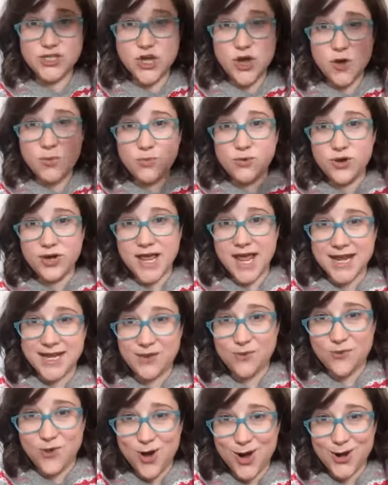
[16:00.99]
don't put
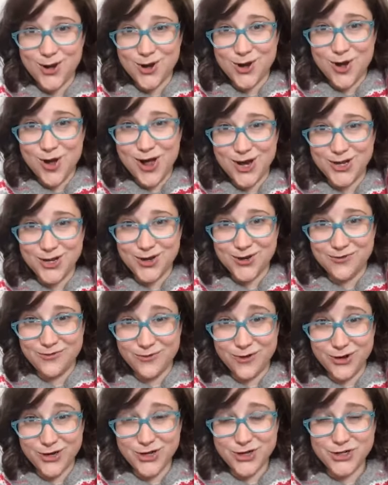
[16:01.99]
any water on your
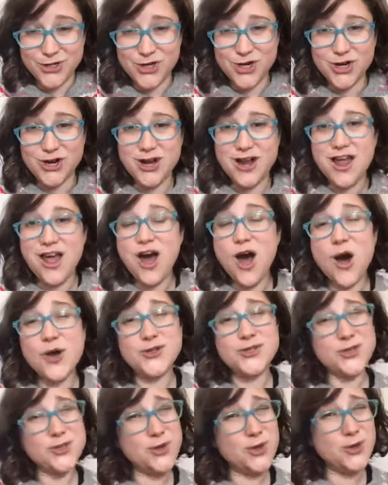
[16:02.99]
furniture
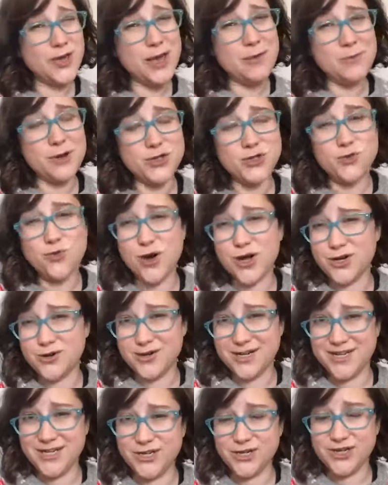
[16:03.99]
also don't get much
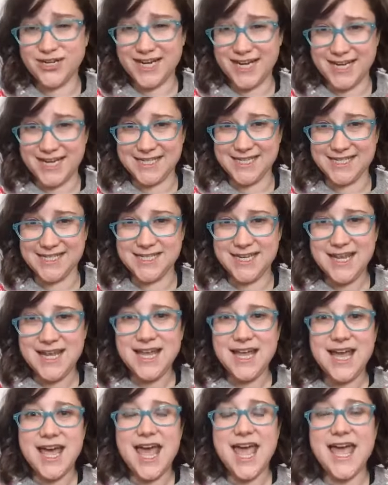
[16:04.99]
water into your kids.
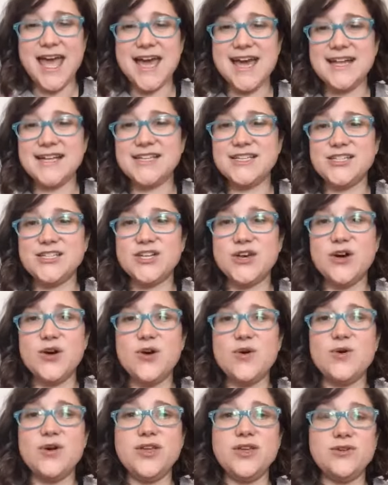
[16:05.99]
And
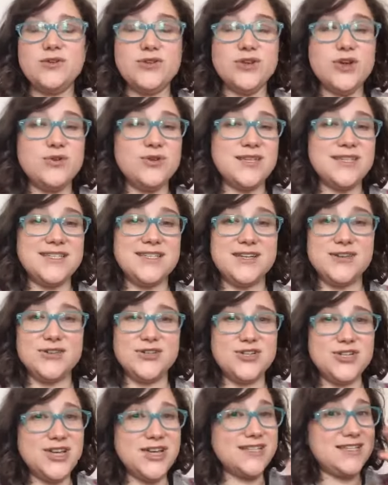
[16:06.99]
so you'll notice they're
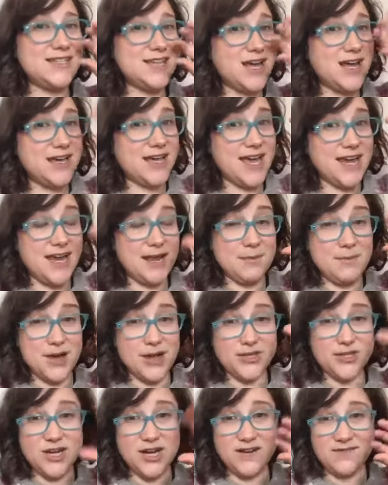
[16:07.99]
just not getting
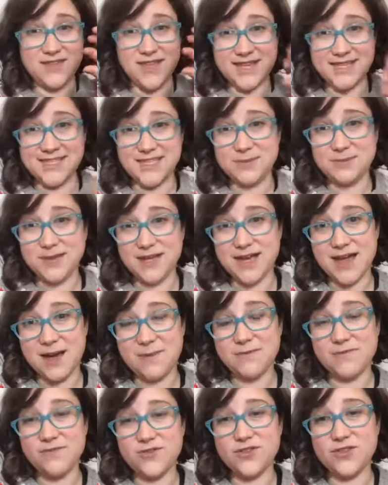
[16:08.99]
much out of that sippy
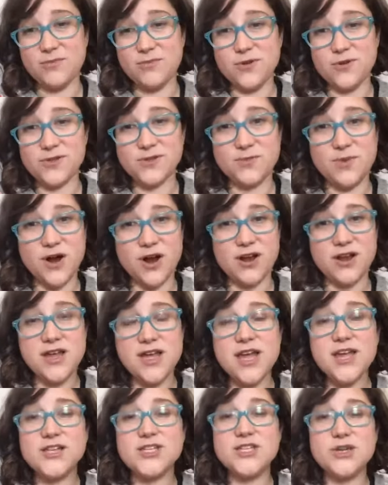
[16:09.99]
cup for the most part.
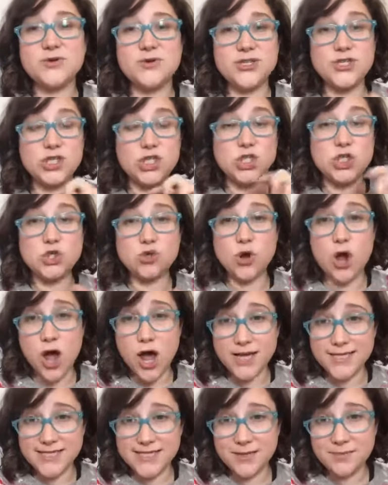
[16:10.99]
So
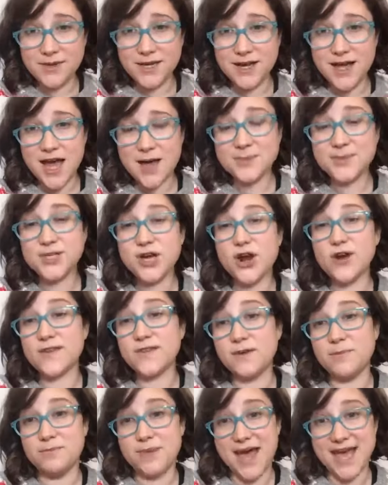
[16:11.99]
straw sippy cups are
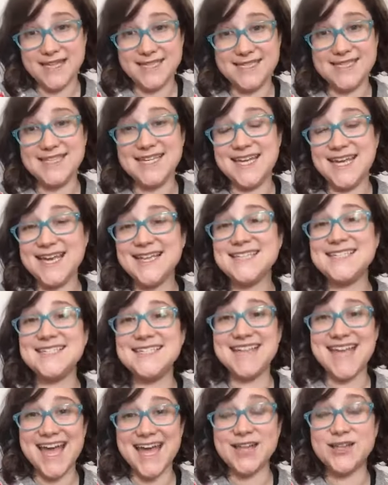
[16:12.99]
the best.
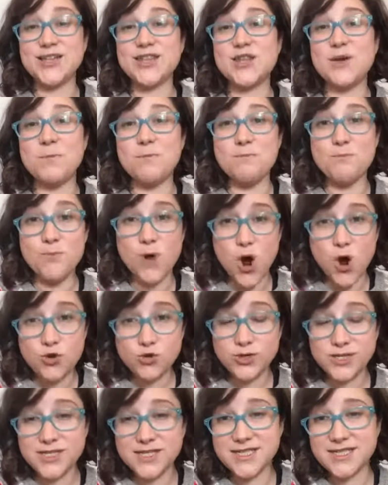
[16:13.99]
Kids get the
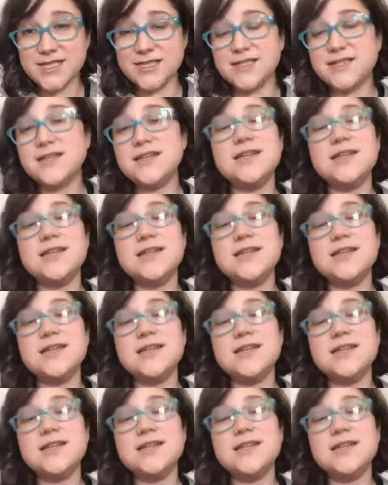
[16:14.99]
most